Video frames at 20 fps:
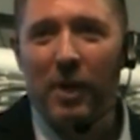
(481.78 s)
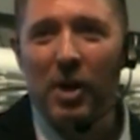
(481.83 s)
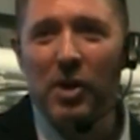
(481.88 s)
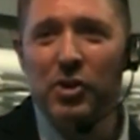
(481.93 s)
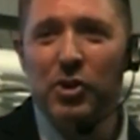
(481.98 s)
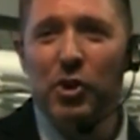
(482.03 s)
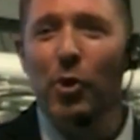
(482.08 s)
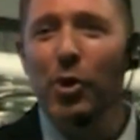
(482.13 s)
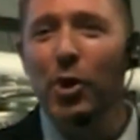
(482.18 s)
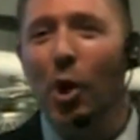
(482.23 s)

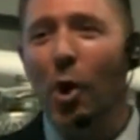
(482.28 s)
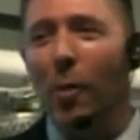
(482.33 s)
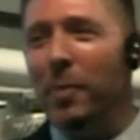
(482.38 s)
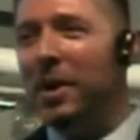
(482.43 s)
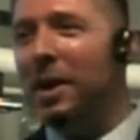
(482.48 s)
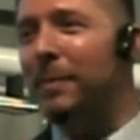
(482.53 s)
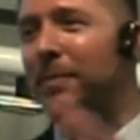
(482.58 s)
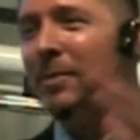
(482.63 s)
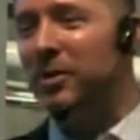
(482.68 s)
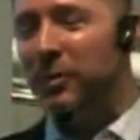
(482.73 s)
So he opened
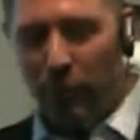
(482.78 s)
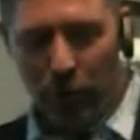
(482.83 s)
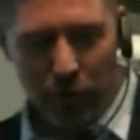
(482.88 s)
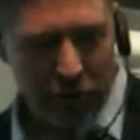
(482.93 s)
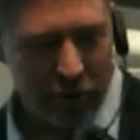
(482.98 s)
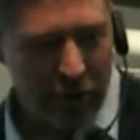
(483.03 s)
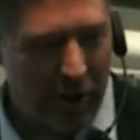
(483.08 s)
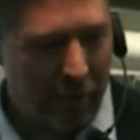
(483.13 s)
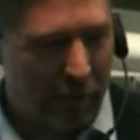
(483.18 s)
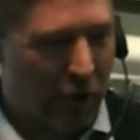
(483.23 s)
up his
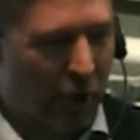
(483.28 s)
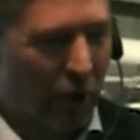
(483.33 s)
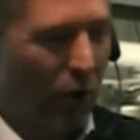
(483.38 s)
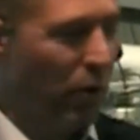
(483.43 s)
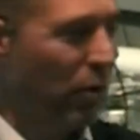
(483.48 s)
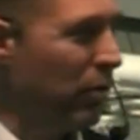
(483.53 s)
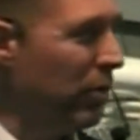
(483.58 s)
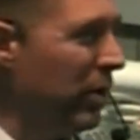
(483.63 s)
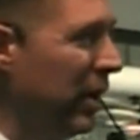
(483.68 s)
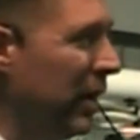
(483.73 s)
MuleSoft
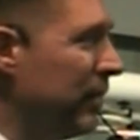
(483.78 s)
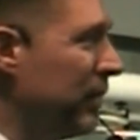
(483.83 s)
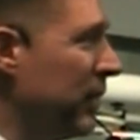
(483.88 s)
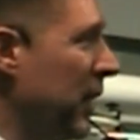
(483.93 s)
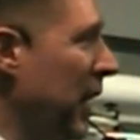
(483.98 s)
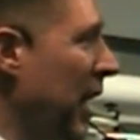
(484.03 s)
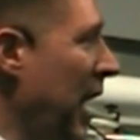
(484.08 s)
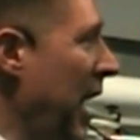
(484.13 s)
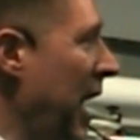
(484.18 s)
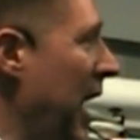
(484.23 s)
code,
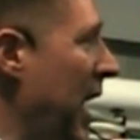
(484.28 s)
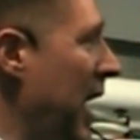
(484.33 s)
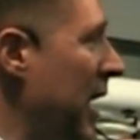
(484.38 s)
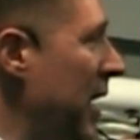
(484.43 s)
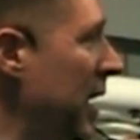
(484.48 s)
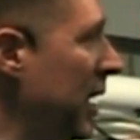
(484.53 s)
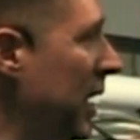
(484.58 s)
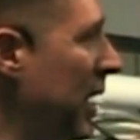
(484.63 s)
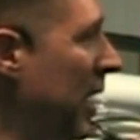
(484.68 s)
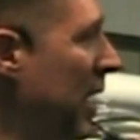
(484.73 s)

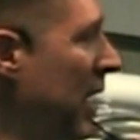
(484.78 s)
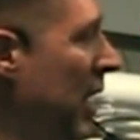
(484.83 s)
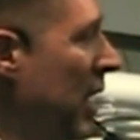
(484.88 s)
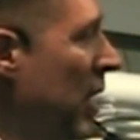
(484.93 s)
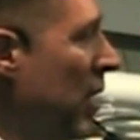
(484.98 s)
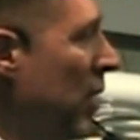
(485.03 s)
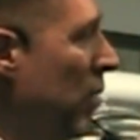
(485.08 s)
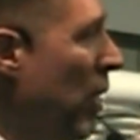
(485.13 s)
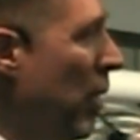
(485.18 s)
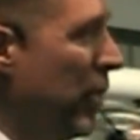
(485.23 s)
and
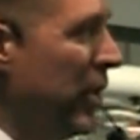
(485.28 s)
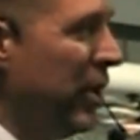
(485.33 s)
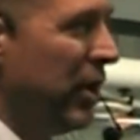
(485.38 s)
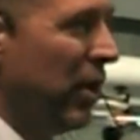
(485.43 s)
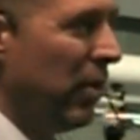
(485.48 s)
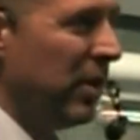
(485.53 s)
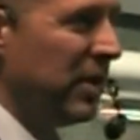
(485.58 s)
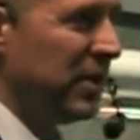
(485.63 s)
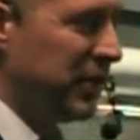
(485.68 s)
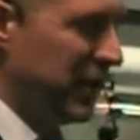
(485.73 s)
what we
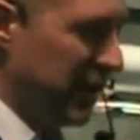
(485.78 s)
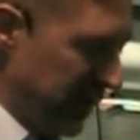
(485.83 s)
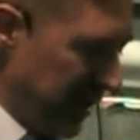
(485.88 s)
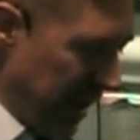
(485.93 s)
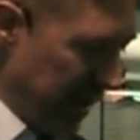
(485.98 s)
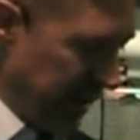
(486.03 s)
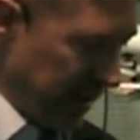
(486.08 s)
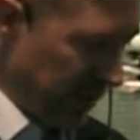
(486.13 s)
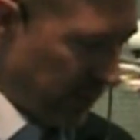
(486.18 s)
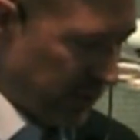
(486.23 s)
noticed is
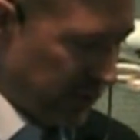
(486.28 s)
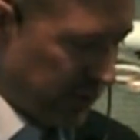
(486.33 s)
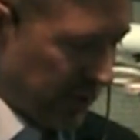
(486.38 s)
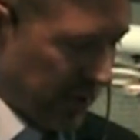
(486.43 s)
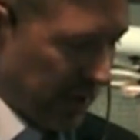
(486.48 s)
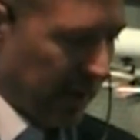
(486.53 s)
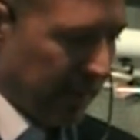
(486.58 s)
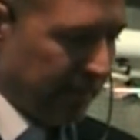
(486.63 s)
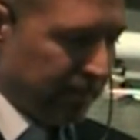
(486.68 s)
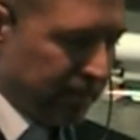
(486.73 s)
that there was
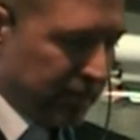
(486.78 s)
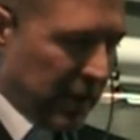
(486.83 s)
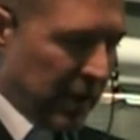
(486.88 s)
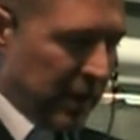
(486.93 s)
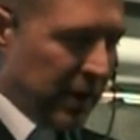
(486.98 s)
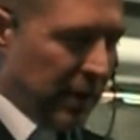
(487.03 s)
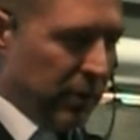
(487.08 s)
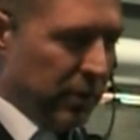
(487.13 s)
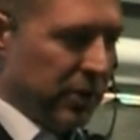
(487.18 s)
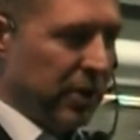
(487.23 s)

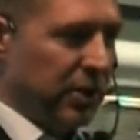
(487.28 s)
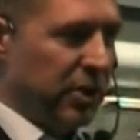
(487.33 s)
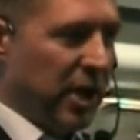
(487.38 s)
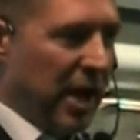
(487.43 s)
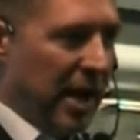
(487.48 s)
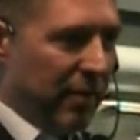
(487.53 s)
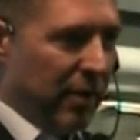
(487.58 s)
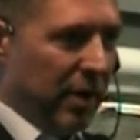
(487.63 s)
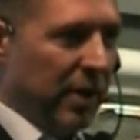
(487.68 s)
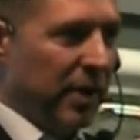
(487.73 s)
a
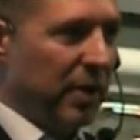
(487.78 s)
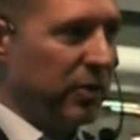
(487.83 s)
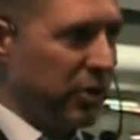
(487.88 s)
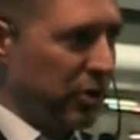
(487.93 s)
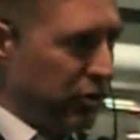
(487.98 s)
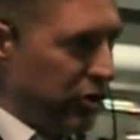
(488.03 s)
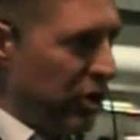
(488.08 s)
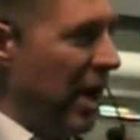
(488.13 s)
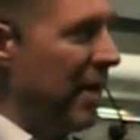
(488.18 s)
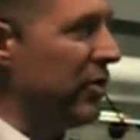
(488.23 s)

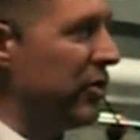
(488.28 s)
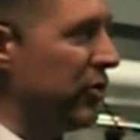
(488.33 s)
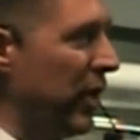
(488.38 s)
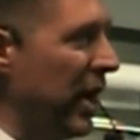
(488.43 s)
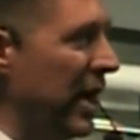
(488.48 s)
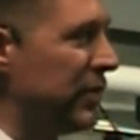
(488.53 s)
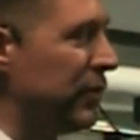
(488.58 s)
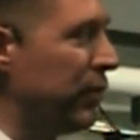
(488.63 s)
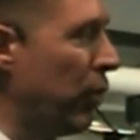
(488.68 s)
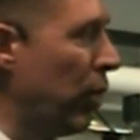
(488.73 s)
Java
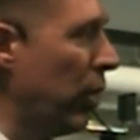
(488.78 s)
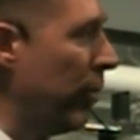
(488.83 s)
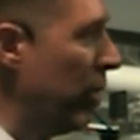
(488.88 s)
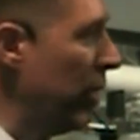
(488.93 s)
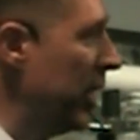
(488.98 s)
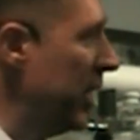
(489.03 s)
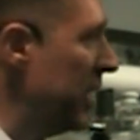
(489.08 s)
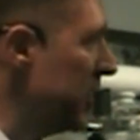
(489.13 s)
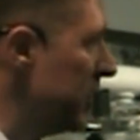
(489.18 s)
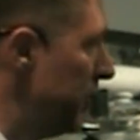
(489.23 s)
transformer
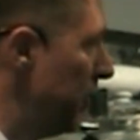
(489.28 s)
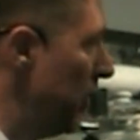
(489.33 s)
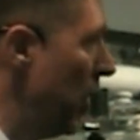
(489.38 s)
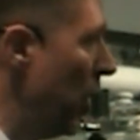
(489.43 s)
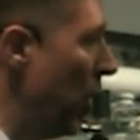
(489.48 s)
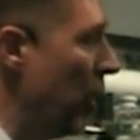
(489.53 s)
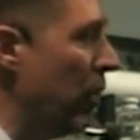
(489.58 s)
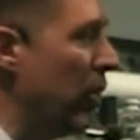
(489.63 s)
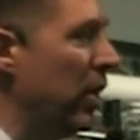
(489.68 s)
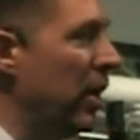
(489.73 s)
in his
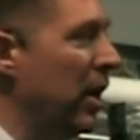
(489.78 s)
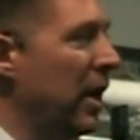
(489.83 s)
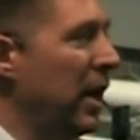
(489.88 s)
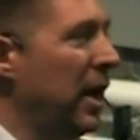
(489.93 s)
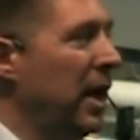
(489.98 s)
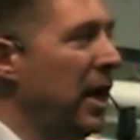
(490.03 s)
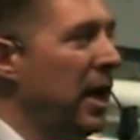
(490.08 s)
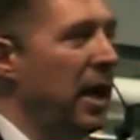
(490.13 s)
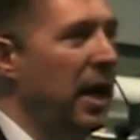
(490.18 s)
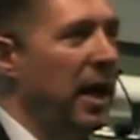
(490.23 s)
flow,
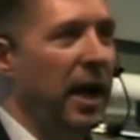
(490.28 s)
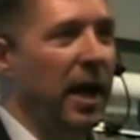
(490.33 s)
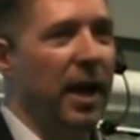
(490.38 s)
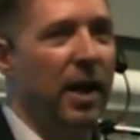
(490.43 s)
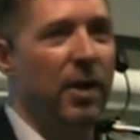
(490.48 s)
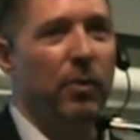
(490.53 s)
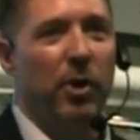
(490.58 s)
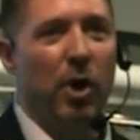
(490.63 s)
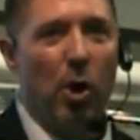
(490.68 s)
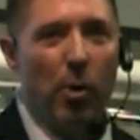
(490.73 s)

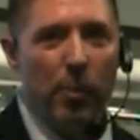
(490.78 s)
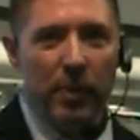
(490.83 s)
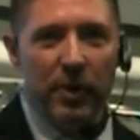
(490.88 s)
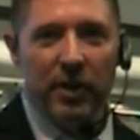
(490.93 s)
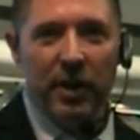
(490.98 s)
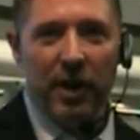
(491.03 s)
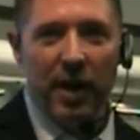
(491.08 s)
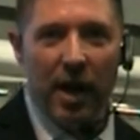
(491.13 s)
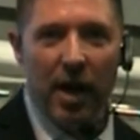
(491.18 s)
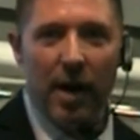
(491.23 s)
and we opened
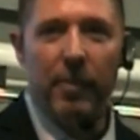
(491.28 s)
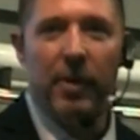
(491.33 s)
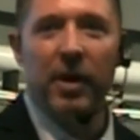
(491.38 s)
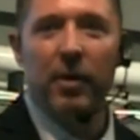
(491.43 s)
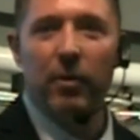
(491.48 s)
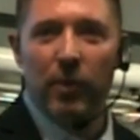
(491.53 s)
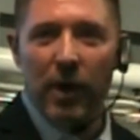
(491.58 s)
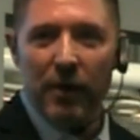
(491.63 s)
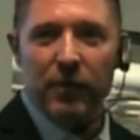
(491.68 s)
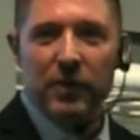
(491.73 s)
it up, and it
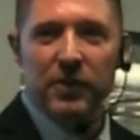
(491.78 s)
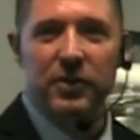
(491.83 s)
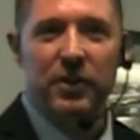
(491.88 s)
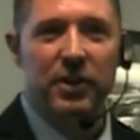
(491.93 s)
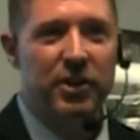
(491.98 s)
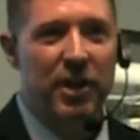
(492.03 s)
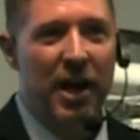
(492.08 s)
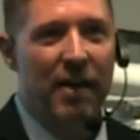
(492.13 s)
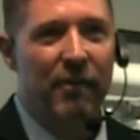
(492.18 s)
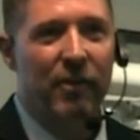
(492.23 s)
referenced the
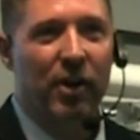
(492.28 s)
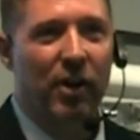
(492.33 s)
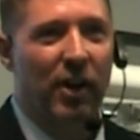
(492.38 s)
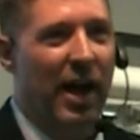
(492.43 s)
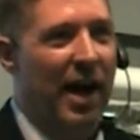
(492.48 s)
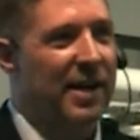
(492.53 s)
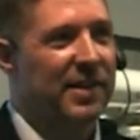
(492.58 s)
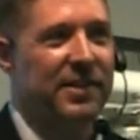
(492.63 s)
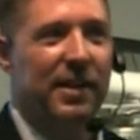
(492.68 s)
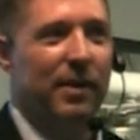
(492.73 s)
Java
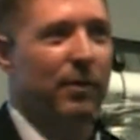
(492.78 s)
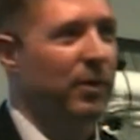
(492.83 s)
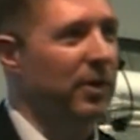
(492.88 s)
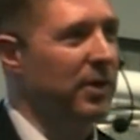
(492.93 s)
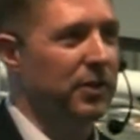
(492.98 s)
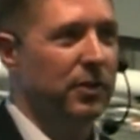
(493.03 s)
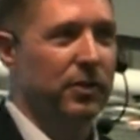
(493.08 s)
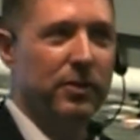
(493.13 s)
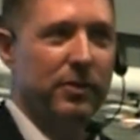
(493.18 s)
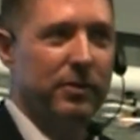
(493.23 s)
class that
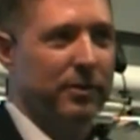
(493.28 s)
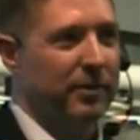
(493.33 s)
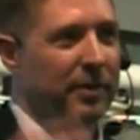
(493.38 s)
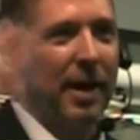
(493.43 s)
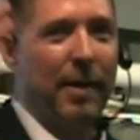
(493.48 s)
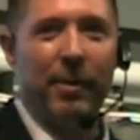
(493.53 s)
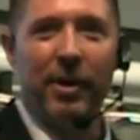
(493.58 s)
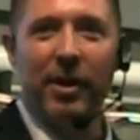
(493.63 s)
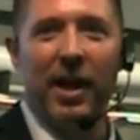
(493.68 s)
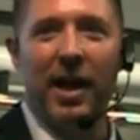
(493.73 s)
was, how
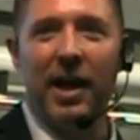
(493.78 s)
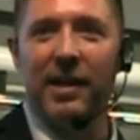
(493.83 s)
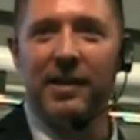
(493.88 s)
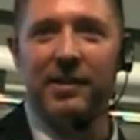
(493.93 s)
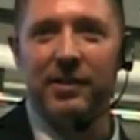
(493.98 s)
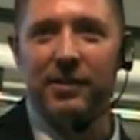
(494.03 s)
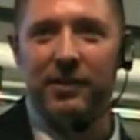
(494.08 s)
many lines?